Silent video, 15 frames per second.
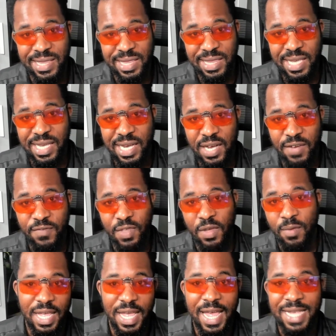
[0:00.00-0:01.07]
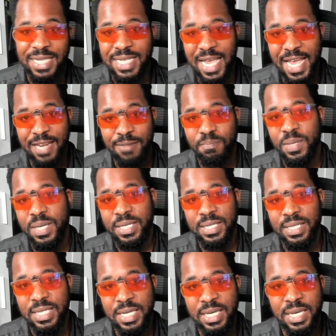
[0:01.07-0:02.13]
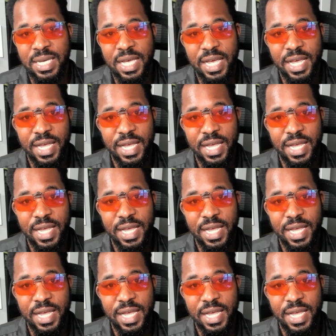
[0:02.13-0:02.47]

think of them as NPC